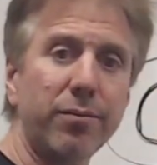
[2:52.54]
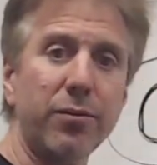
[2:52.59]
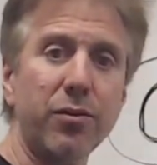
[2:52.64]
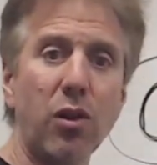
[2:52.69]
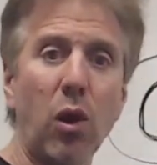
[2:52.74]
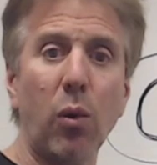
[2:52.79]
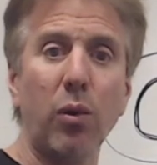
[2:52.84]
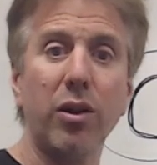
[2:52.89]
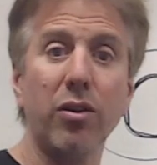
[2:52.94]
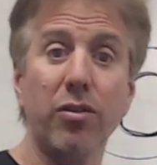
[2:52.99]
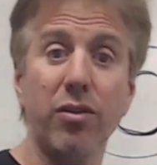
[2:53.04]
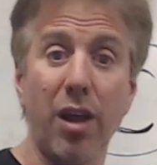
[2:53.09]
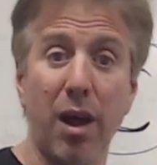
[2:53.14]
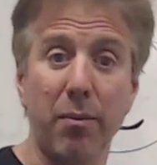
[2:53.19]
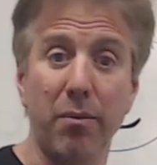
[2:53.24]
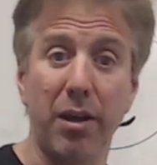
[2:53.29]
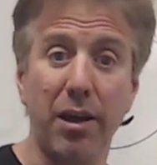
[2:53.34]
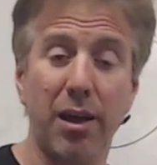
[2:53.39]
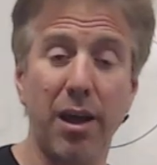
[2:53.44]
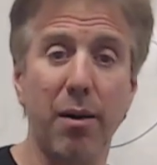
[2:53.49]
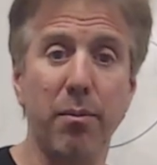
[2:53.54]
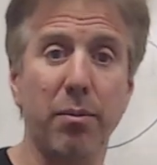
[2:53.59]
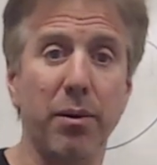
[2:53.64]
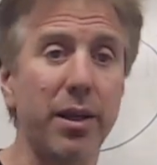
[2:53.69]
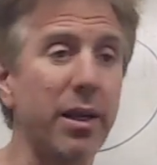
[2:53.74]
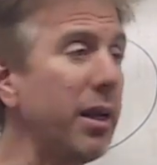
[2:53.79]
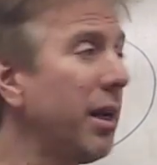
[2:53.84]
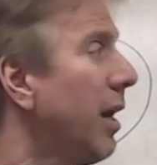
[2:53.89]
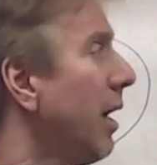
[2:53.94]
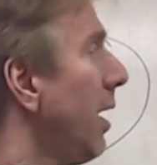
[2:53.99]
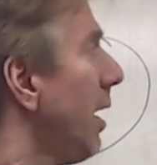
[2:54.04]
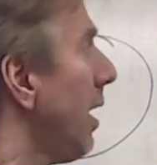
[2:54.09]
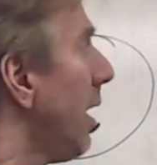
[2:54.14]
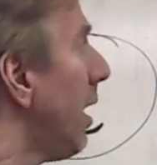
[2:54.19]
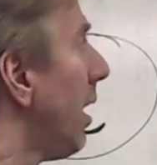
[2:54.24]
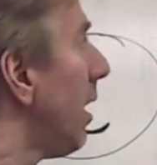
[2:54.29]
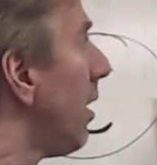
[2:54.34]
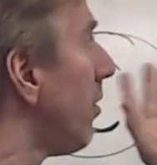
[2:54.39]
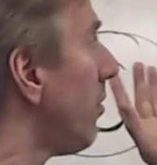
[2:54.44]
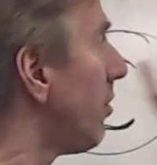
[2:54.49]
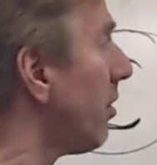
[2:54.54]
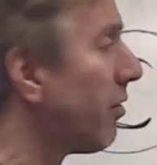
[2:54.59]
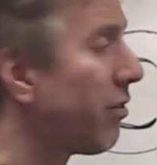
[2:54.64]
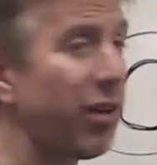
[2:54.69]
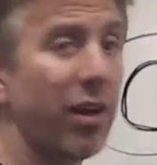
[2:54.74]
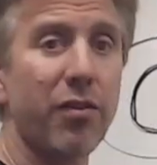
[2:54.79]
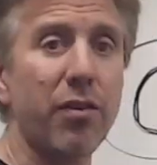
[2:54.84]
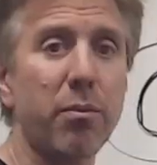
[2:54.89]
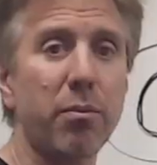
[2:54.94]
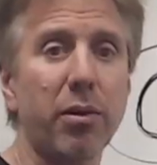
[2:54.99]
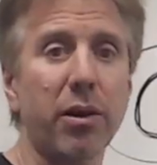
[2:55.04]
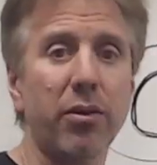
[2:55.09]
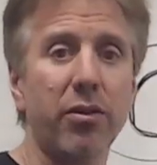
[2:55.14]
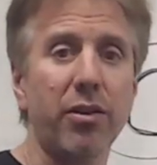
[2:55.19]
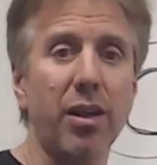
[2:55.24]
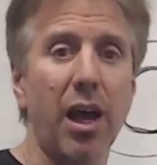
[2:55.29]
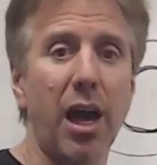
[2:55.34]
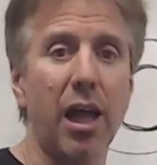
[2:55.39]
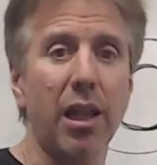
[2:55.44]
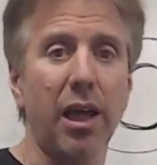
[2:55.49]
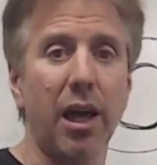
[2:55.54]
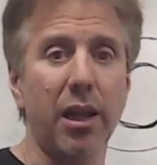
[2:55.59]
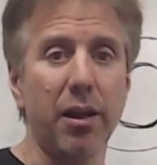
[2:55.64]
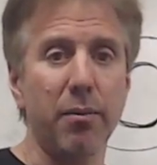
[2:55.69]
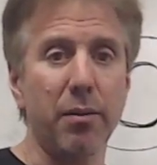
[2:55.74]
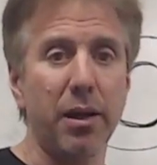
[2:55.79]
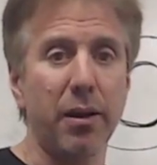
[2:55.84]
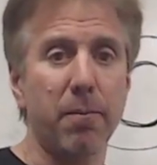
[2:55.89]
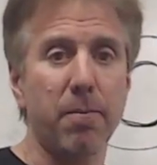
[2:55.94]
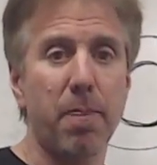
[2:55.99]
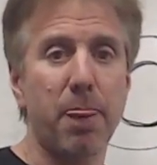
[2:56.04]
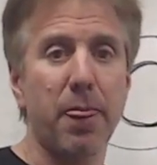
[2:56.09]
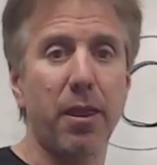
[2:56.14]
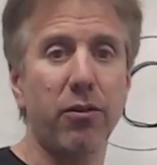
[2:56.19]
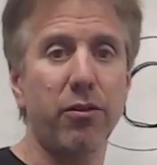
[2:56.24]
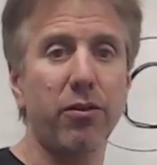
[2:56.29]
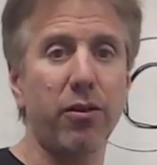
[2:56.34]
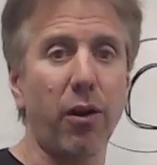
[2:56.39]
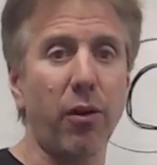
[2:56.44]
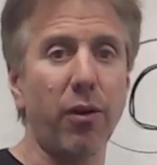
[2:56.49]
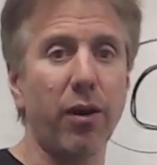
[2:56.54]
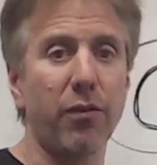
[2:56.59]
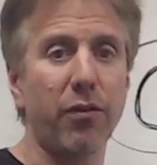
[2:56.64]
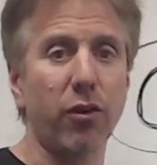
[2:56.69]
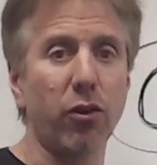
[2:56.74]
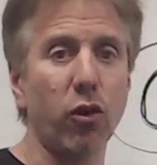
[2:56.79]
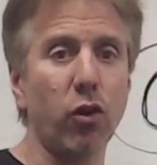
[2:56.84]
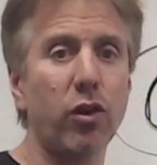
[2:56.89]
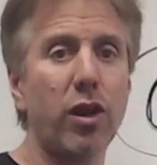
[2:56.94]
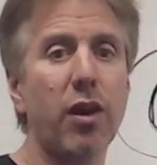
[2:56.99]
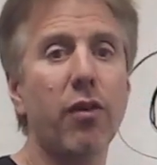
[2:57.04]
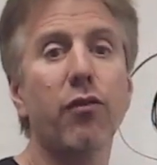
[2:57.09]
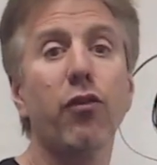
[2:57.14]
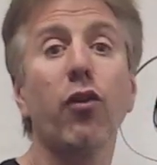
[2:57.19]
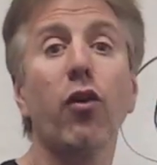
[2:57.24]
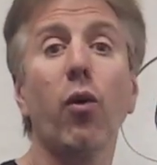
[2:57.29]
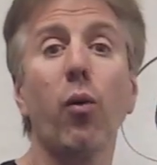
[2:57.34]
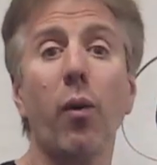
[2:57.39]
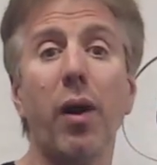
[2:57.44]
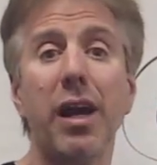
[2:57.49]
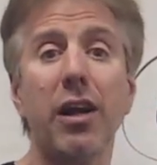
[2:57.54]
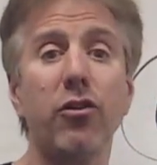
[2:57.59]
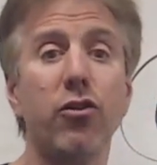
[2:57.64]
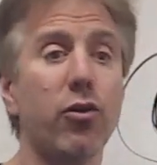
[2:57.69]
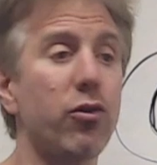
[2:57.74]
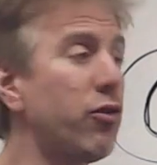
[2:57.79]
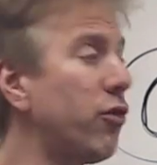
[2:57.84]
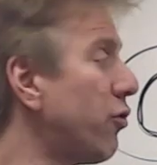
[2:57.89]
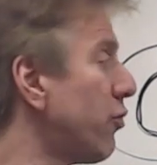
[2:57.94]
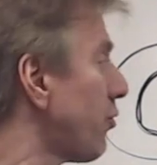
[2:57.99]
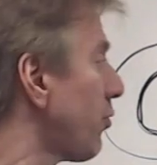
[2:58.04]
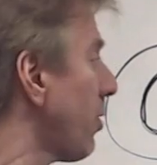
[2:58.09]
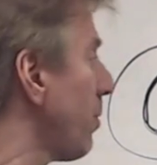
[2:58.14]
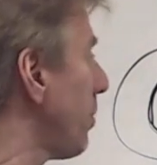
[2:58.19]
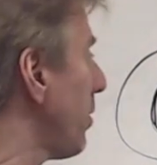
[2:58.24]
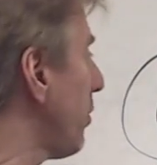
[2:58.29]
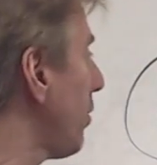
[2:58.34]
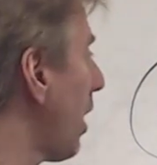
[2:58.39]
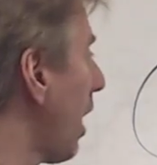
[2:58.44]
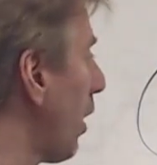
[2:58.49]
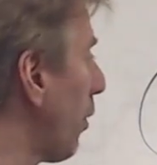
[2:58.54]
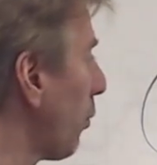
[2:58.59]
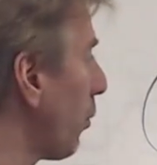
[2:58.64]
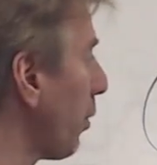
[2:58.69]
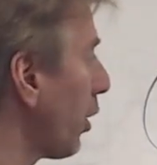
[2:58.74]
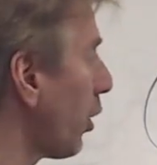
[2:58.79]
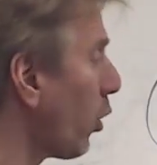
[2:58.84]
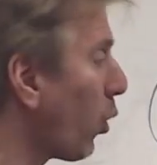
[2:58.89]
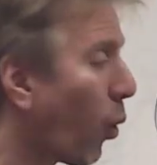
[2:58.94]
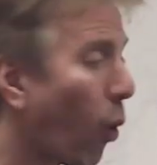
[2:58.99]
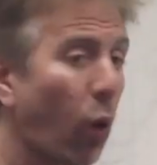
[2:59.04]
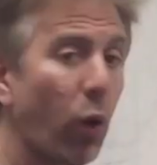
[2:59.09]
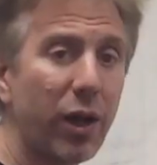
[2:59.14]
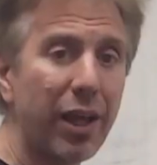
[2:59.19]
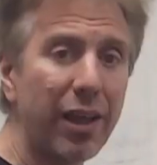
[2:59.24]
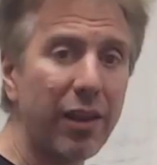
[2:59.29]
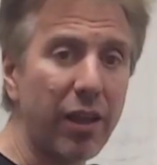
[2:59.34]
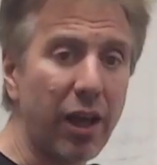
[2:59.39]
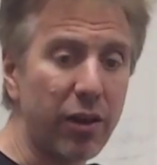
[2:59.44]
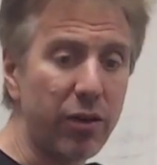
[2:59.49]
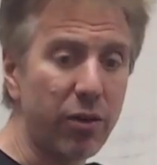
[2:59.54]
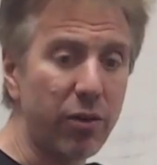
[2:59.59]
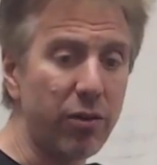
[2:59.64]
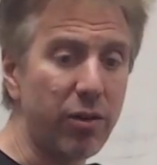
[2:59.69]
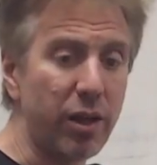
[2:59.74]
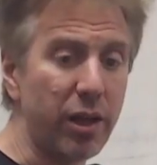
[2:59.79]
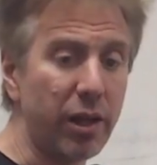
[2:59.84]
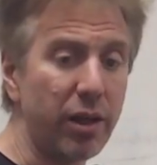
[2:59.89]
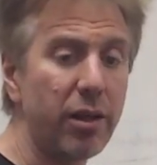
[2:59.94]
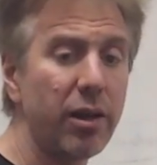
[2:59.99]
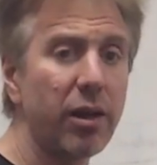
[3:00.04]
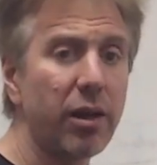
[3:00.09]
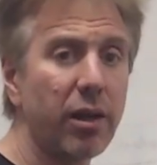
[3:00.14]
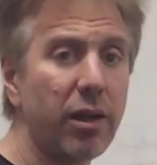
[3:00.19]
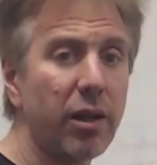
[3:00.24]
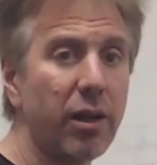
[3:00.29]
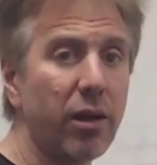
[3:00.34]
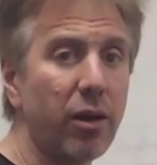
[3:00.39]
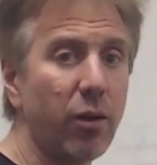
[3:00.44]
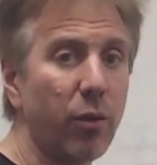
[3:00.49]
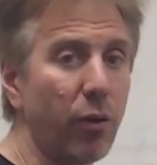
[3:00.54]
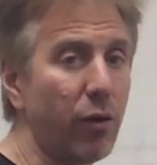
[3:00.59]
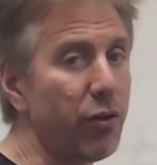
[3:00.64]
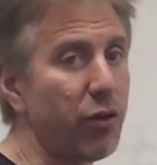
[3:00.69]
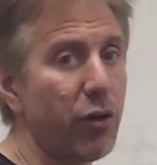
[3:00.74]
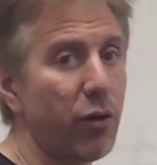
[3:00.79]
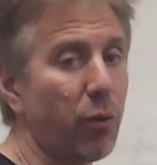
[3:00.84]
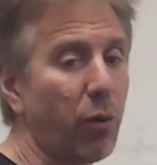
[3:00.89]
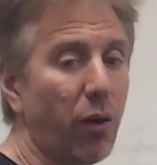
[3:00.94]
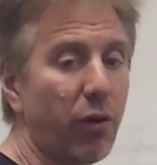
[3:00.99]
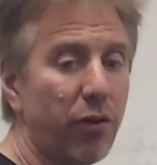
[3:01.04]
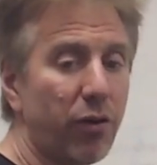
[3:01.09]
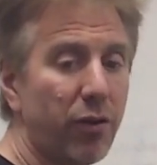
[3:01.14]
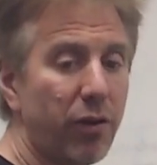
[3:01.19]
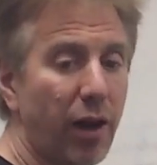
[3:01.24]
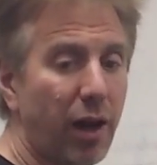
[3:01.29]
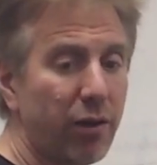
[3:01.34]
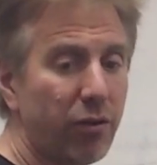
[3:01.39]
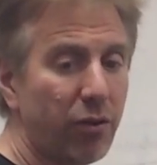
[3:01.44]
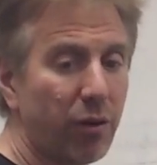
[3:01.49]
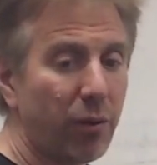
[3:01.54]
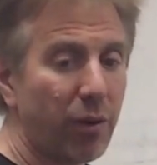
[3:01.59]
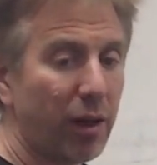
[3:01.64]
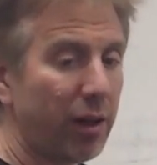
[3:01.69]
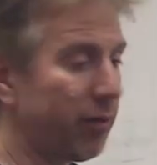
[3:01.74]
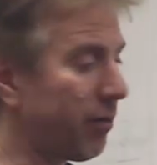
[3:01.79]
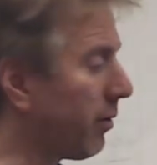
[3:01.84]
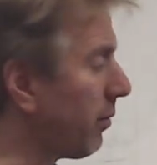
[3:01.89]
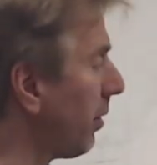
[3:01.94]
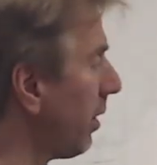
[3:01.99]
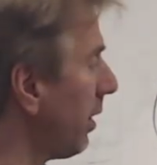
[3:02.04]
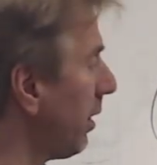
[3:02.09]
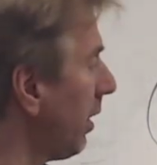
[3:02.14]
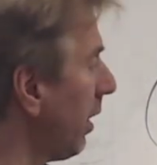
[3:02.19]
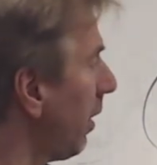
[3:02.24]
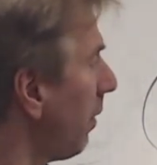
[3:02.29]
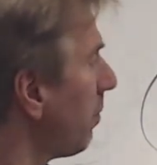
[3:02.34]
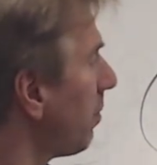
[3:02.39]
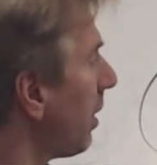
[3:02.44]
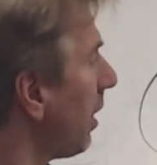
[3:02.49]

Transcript: No, it is not my company. Just they've impressed the hell out of me. So if you're looking for a way to distribute a recording that you did, whether you wrote it or not, it's irrelevant right now,